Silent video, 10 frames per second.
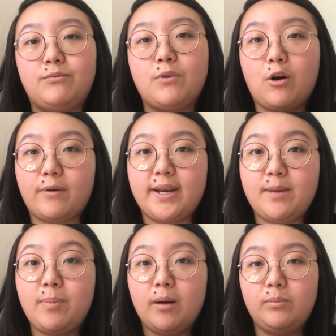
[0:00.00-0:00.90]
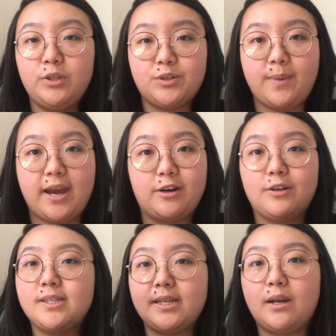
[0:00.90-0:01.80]
already published
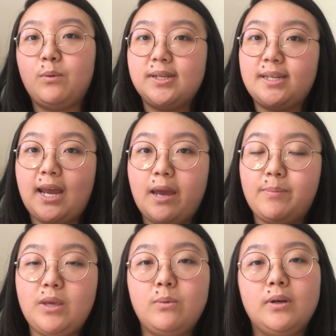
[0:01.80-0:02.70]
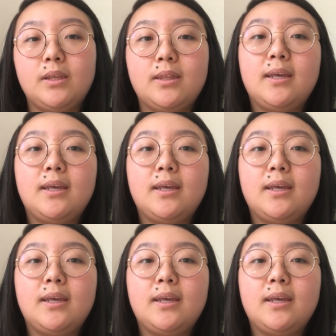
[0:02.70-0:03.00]
patterns that I wasn't happy with,